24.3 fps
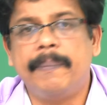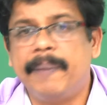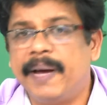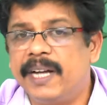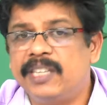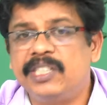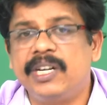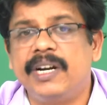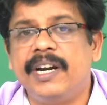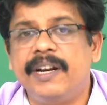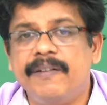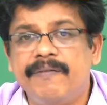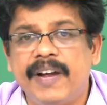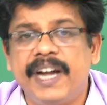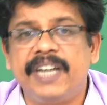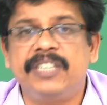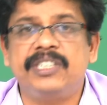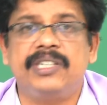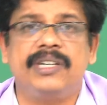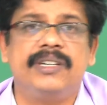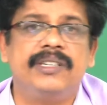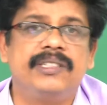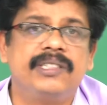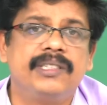Persian
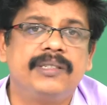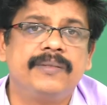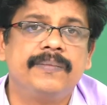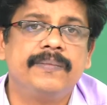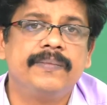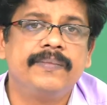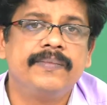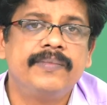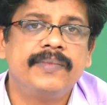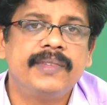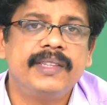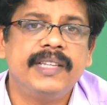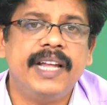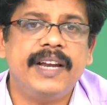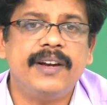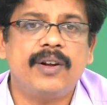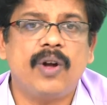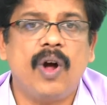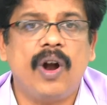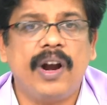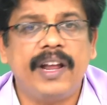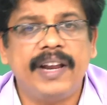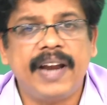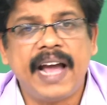invasions, then
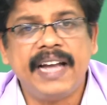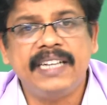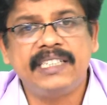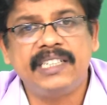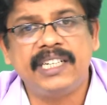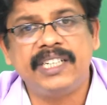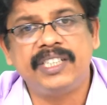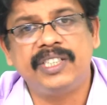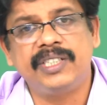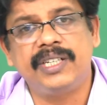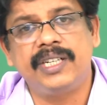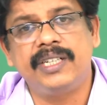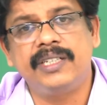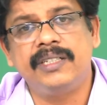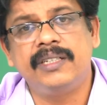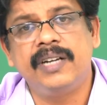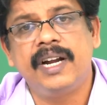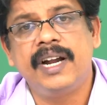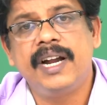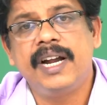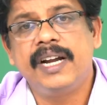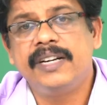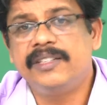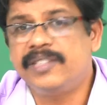colonization,
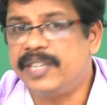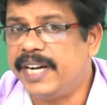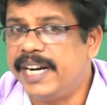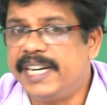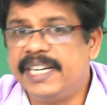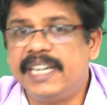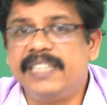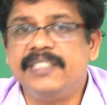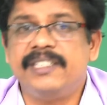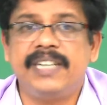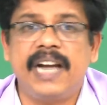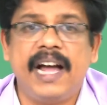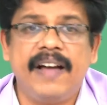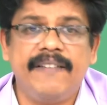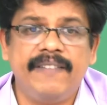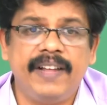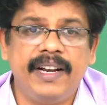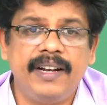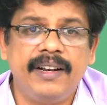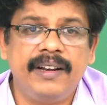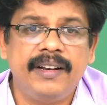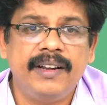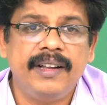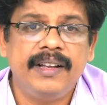trade and
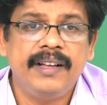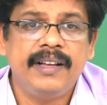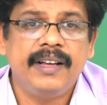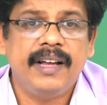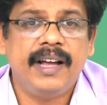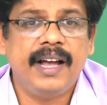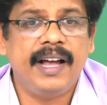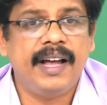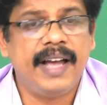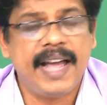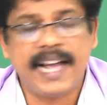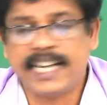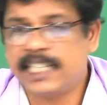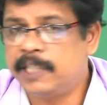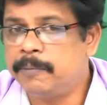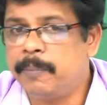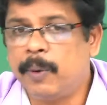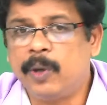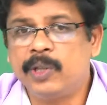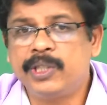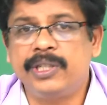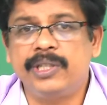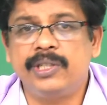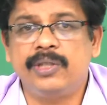travel,
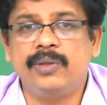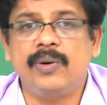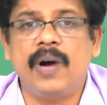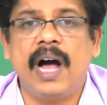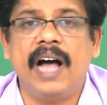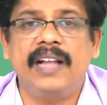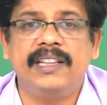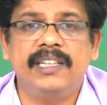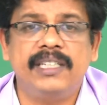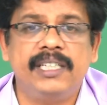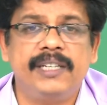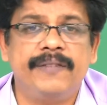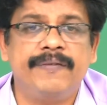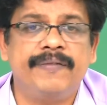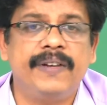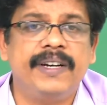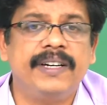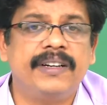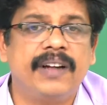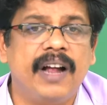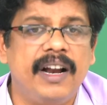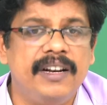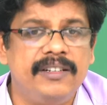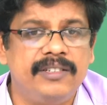exposure to other
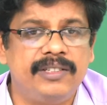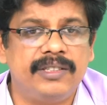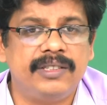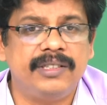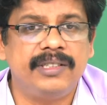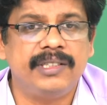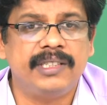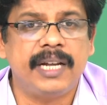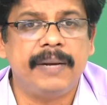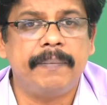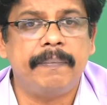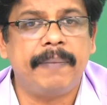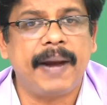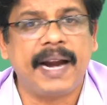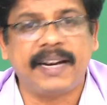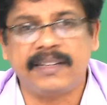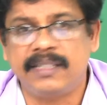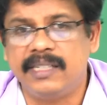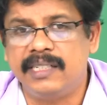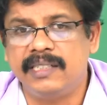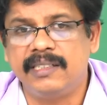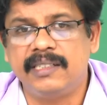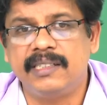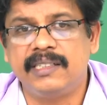different cultures and
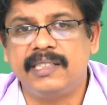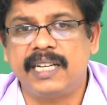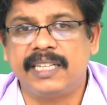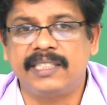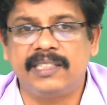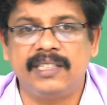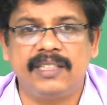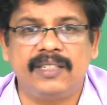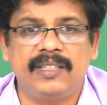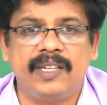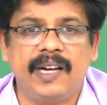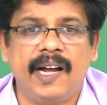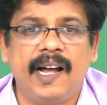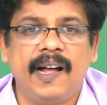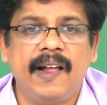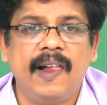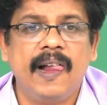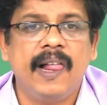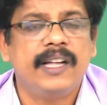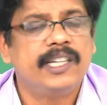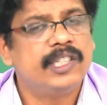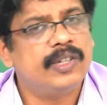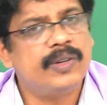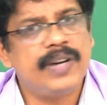practices, etc.
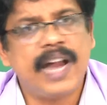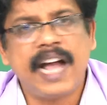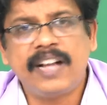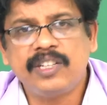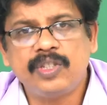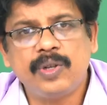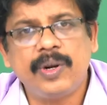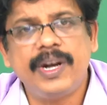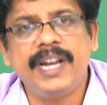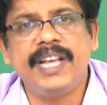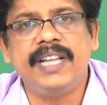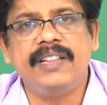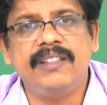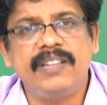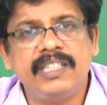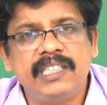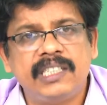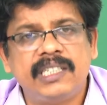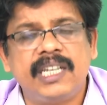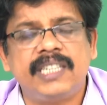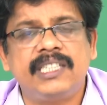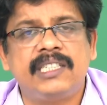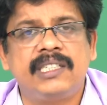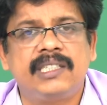So, naturally
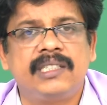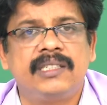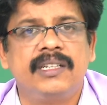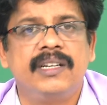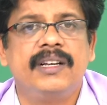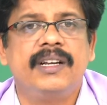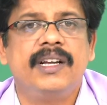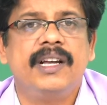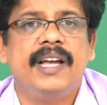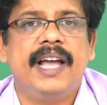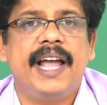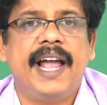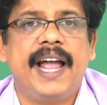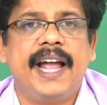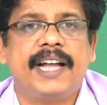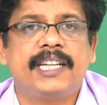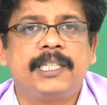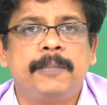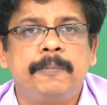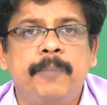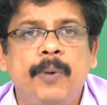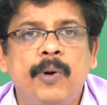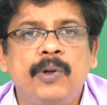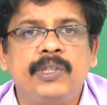this has
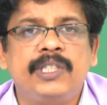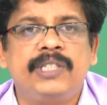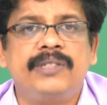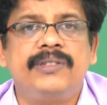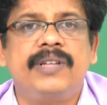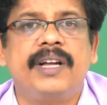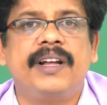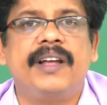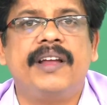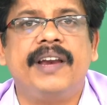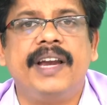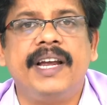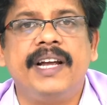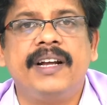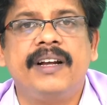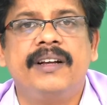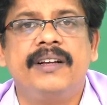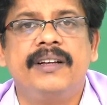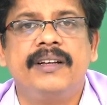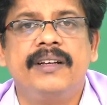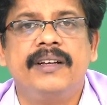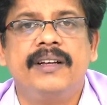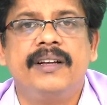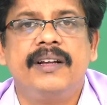exposed the
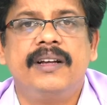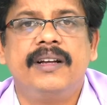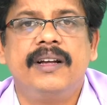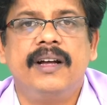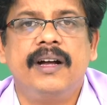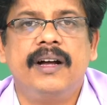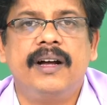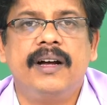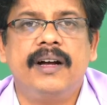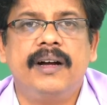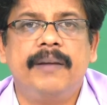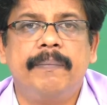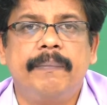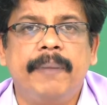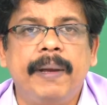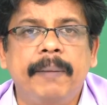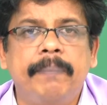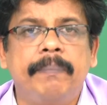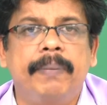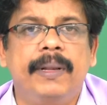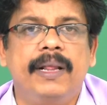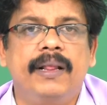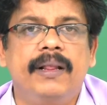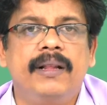Greek
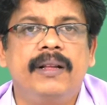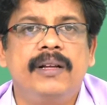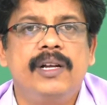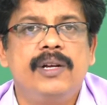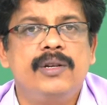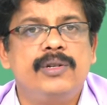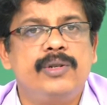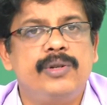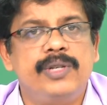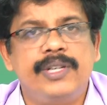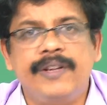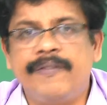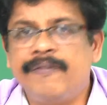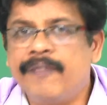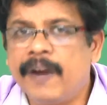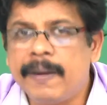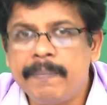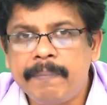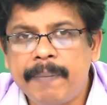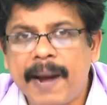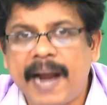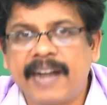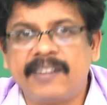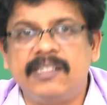people to
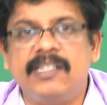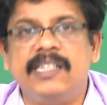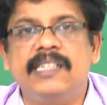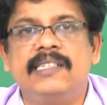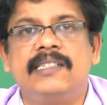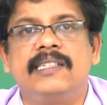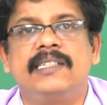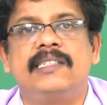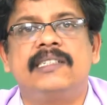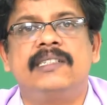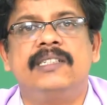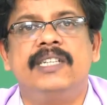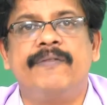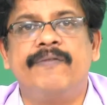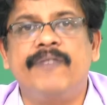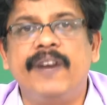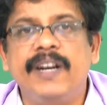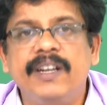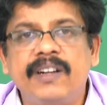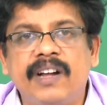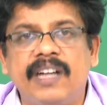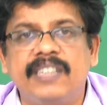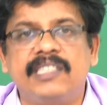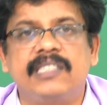different practices,
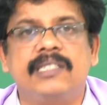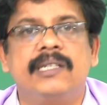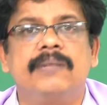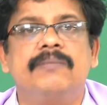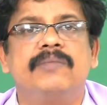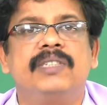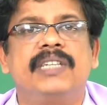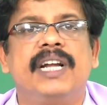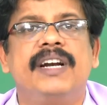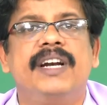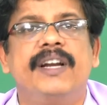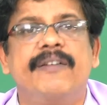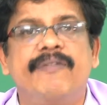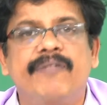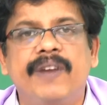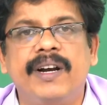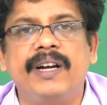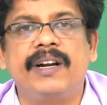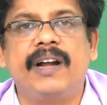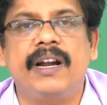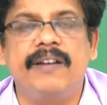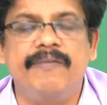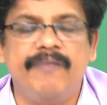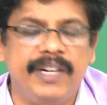different customs and
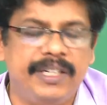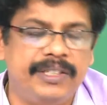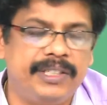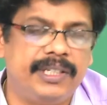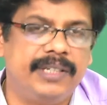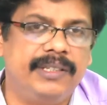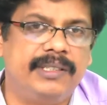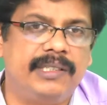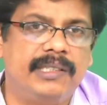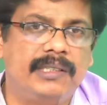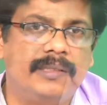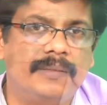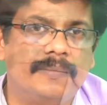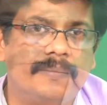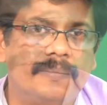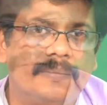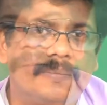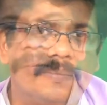different conventions.